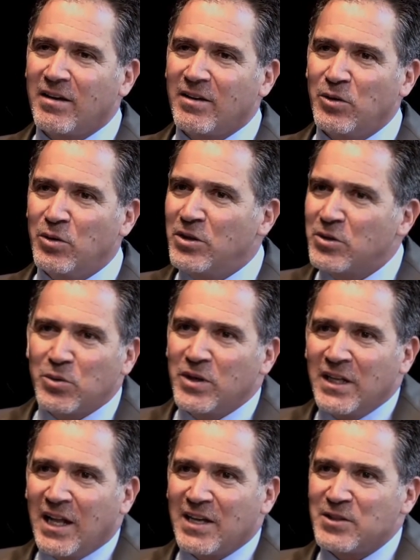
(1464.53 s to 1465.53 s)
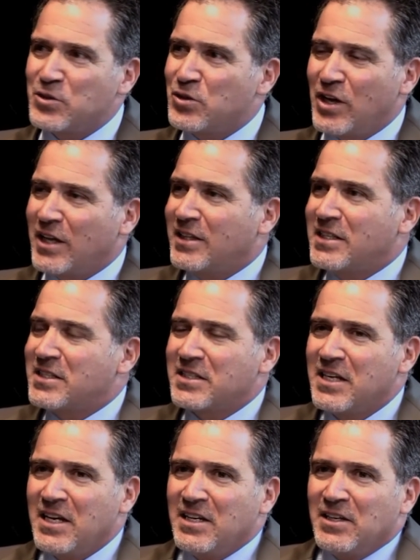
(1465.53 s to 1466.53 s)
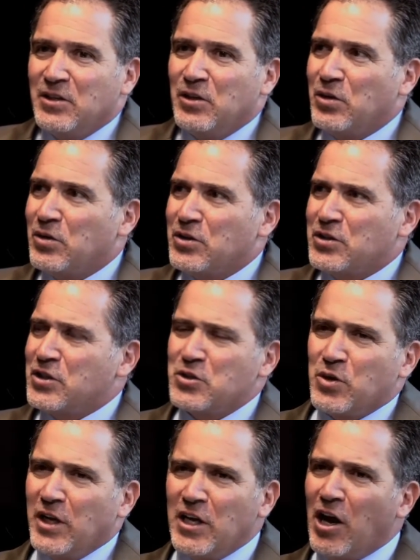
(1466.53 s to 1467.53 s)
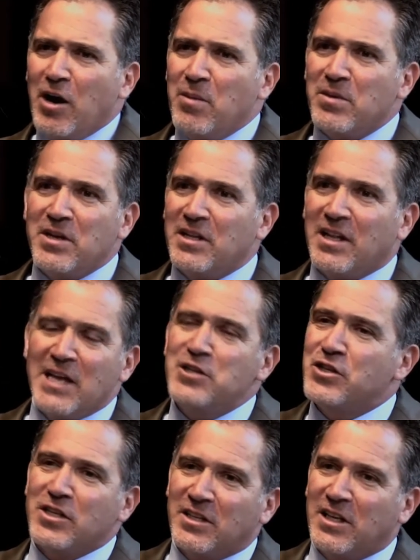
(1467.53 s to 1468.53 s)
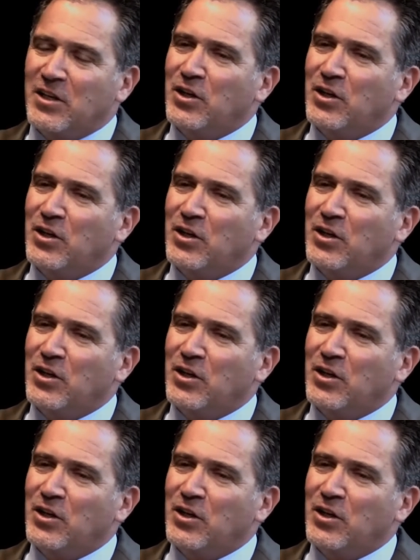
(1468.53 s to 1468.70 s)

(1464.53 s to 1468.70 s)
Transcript: You need to realize you're not this, this Israeli army legend that,